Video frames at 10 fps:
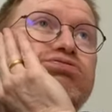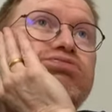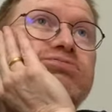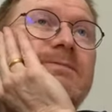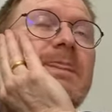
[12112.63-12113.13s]

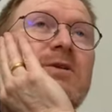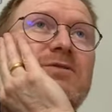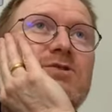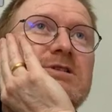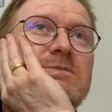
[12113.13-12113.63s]

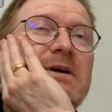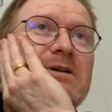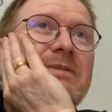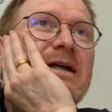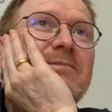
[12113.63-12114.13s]
Well, I've already
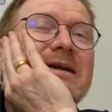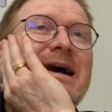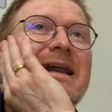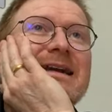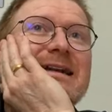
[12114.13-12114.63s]
spoken
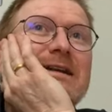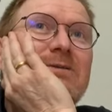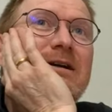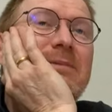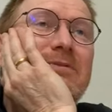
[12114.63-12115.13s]
about
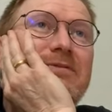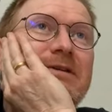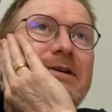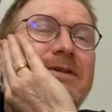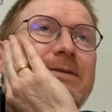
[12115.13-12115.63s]
mechanically what I
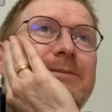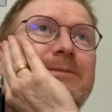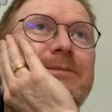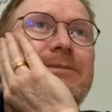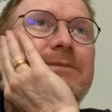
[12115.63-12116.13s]

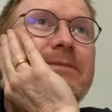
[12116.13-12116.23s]
preferred.